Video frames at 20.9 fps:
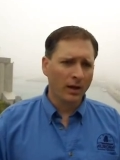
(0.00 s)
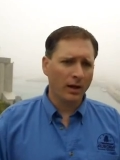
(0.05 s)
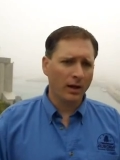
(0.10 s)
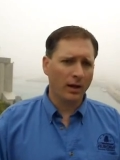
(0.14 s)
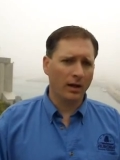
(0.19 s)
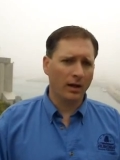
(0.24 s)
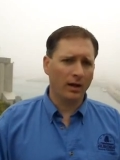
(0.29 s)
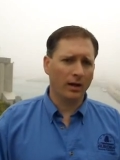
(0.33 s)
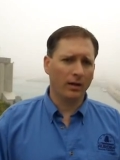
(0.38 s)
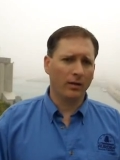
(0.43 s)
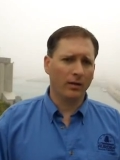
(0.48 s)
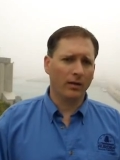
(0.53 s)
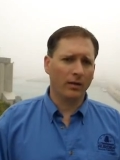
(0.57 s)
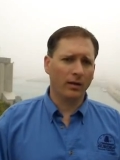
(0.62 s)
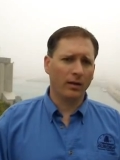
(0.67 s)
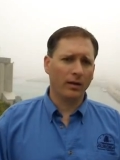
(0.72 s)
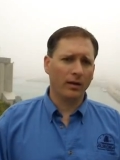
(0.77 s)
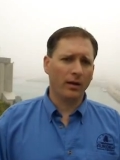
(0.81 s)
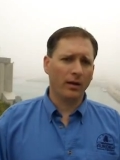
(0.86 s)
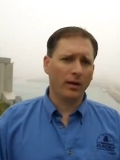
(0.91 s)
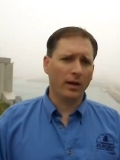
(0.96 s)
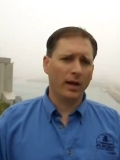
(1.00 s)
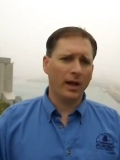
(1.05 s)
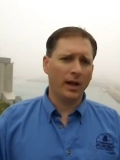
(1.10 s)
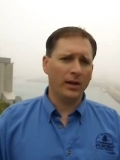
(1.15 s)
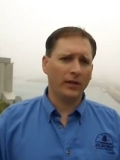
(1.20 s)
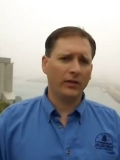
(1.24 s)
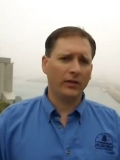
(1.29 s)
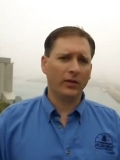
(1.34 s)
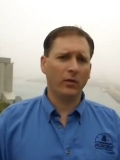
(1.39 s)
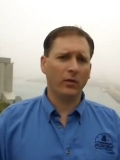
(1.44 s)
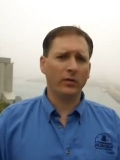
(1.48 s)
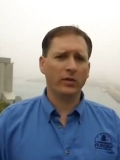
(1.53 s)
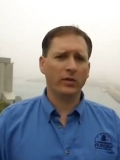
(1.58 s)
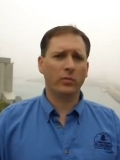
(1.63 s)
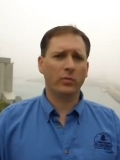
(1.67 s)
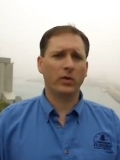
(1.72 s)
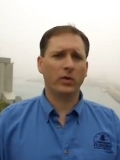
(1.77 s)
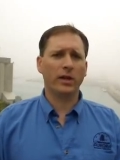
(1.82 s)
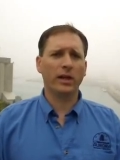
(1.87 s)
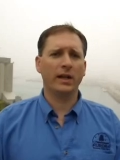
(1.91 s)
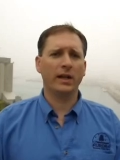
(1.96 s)
Uh, and so when you
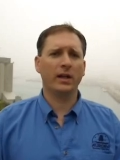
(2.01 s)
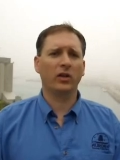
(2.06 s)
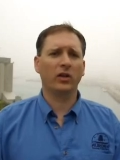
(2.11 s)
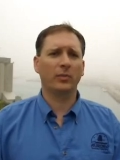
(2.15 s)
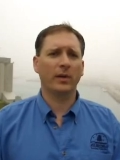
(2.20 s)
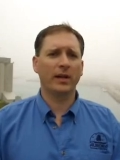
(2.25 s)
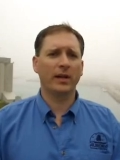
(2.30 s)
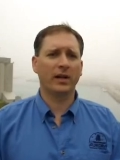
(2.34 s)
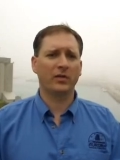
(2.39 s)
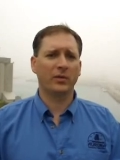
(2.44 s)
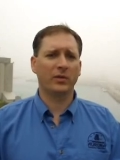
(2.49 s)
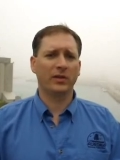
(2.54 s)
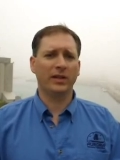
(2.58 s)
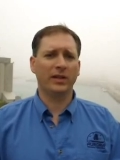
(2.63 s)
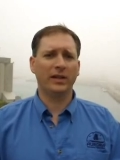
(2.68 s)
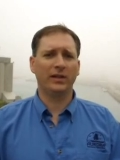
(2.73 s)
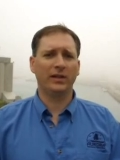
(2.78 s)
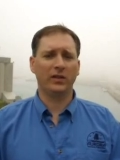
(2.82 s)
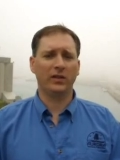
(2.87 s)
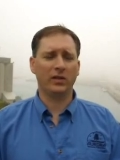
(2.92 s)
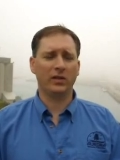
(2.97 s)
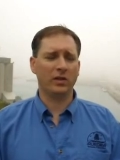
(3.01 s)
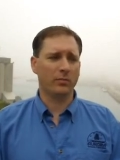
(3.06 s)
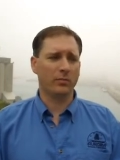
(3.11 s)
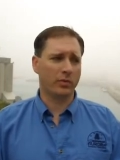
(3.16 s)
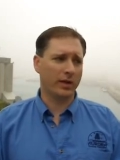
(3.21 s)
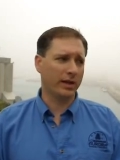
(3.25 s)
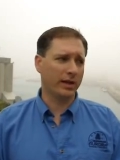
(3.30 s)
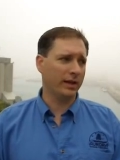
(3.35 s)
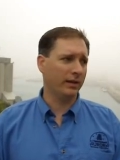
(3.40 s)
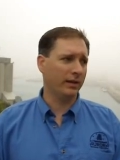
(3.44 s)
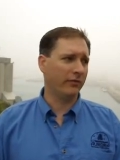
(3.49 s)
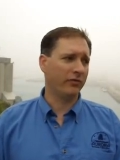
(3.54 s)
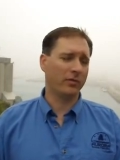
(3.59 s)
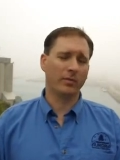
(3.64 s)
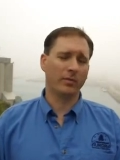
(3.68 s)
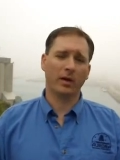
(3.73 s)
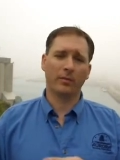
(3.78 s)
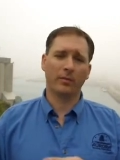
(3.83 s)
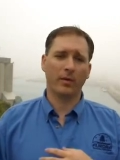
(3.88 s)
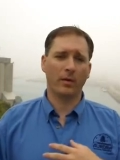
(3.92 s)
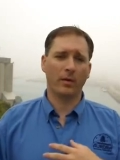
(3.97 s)
bring in outside expertise, you can bring it in
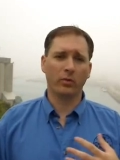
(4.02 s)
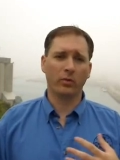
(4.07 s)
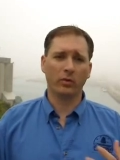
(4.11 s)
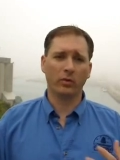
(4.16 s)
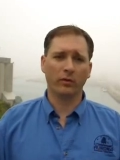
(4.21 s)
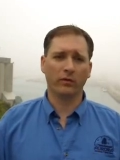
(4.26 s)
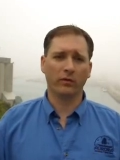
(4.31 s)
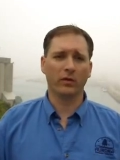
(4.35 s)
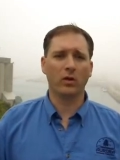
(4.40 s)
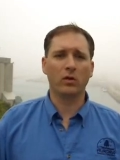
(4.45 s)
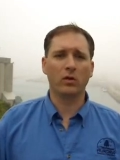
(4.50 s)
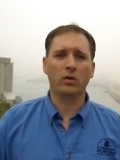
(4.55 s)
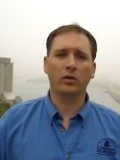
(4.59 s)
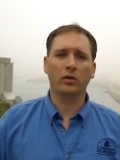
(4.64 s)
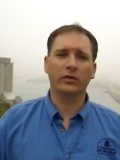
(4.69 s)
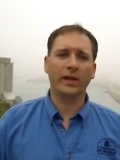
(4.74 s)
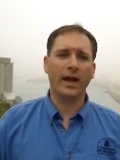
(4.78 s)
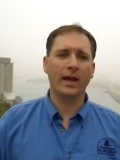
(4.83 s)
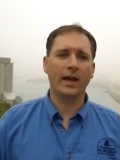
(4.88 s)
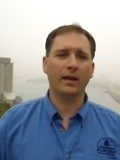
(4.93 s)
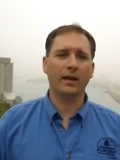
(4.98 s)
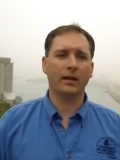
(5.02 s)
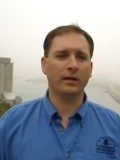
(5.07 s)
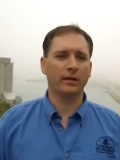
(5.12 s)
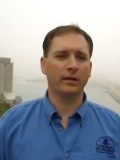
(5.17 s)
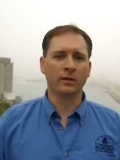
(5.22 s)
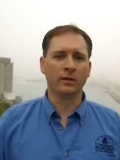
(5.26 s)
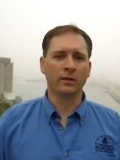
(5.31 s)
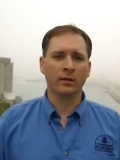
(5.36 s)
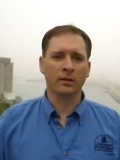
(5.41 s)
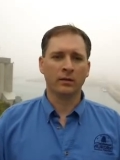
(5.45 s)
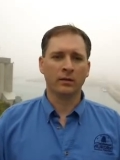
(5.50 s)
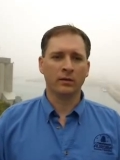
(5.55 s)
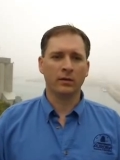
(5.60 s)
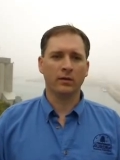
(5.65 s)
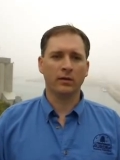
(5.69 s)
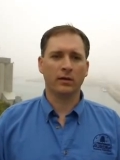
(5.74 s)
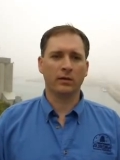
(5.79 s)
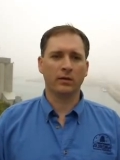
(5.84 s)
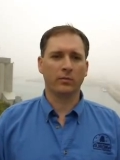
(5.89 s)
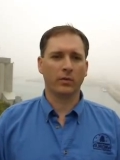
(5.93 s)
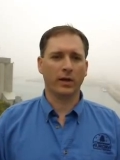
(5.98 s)
from a, a, pool of local talent,
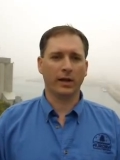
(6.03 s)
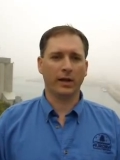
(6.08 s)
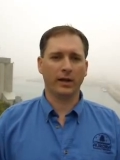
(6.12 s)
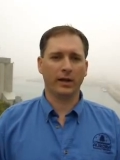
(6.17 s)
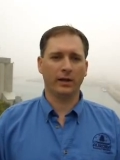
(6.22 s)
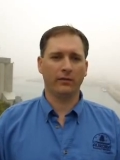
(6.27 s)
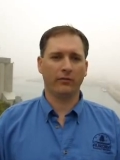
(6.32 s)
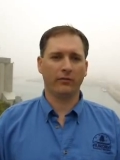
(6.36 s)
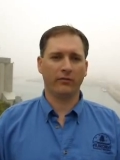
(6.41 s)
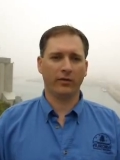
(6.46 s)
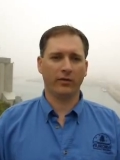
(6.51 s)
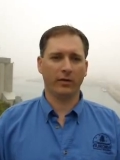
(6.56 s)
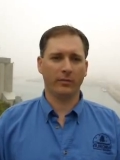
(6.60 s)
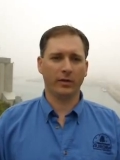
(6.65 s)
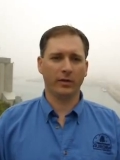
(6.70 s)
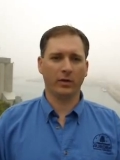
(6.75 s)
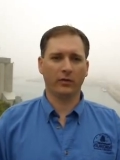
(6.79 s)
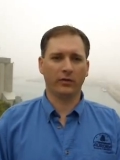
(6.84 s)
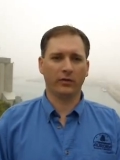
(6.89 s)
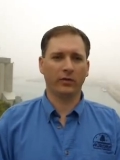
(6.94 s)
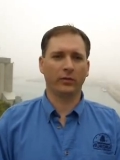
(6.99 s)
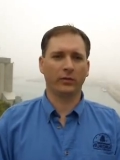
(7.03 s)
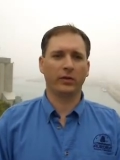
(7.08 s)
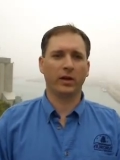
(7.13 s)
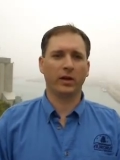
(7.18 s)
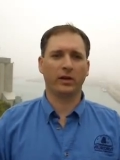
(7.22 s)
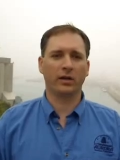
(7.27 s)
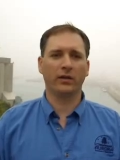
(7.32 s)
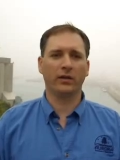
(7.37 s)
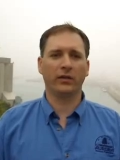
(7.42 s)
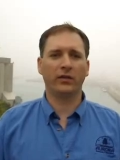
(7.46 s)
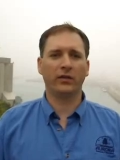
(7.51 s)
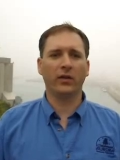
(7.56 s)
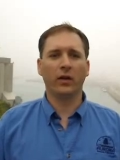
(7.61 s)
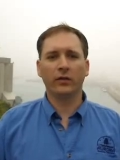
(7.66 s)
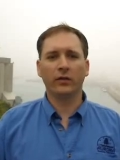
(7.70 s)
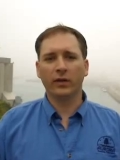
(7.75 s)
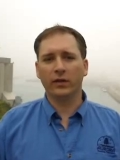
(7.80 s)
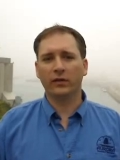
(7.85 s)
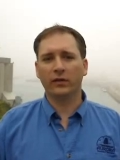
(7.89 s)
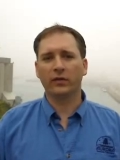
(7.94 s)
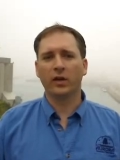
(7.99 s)
you can bring it in from, you know, so called
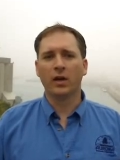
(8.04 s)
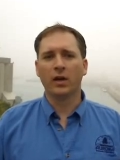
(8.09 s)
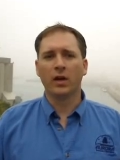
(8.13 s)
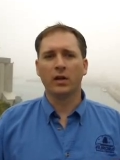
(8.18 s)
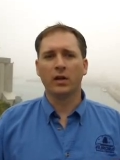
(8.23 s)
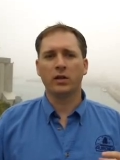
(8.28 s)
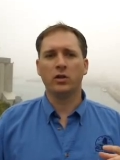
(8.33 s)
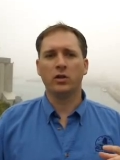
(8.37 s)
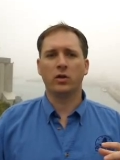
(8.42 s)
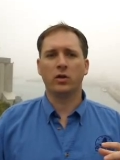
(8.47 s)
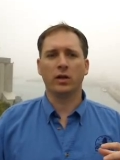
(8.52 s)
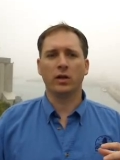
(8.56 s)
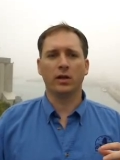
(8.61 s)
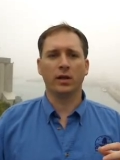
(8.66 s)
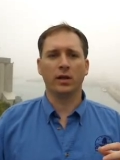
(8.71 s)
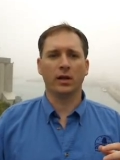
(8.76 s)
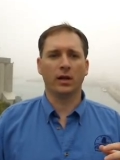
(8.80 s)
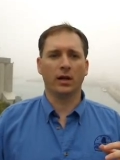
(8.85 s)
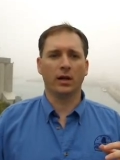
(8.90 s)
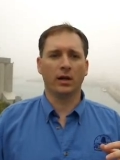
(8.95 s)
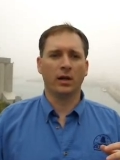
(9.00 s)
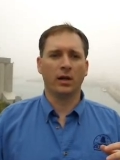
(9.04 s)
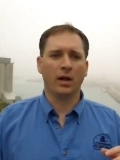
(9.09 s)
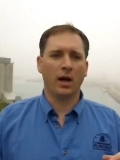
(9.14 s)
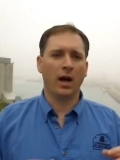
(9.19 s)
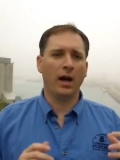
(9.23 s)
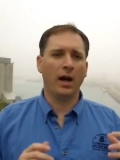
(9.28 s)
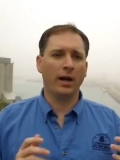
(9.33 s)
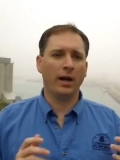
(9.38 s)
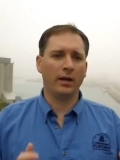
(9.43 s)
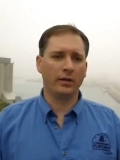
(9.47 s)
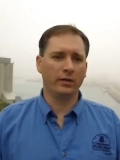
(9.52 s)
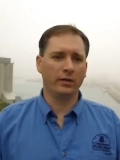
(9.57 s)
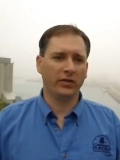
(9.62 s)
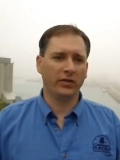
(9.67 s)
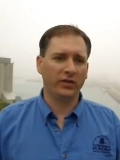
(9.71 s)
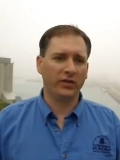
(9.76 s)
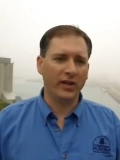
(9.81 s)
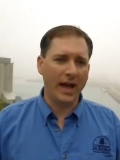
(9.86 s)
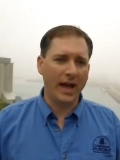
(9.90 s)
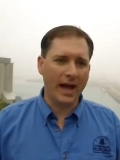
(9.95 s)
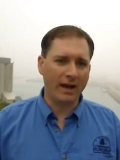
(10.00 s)
consultants. You can uh, hire new
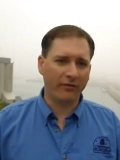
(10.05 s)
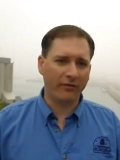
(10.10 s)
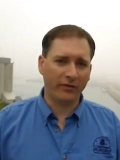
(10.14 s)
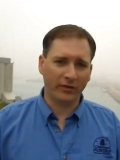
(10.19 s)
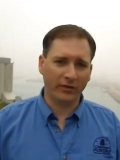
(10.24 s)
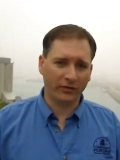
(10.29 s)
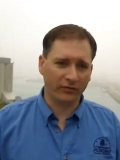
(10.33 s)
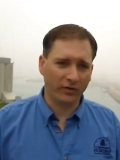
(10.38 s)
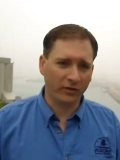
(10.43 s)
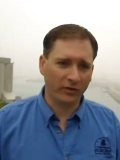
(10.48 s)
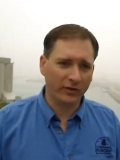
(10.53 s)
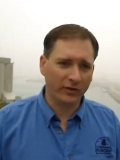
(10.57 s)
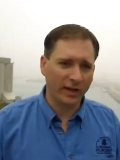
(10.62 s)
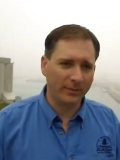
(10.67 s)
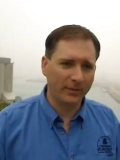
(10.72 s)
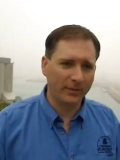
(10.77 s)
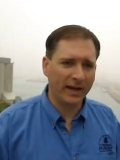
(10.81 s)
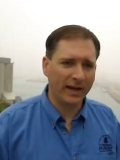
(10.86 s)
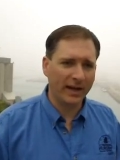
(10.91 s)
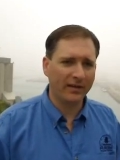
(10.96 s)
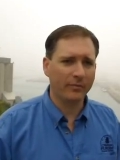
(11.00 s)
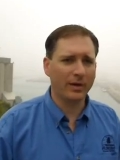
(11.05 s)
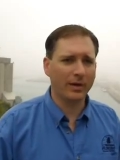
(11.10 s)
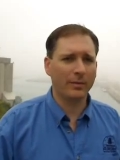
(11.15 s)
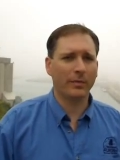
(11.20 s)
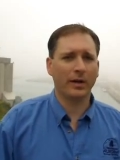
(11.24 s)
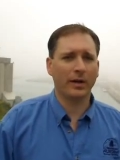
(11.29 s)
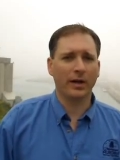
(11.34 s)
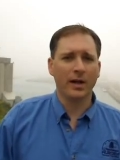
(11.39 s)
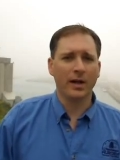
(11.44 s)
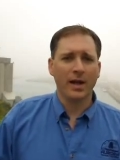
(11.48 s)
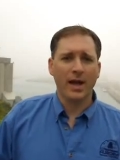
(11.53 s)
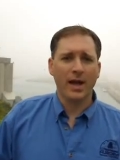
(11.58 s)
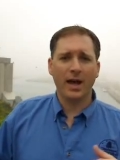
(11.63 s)
staff as a full-time staff member.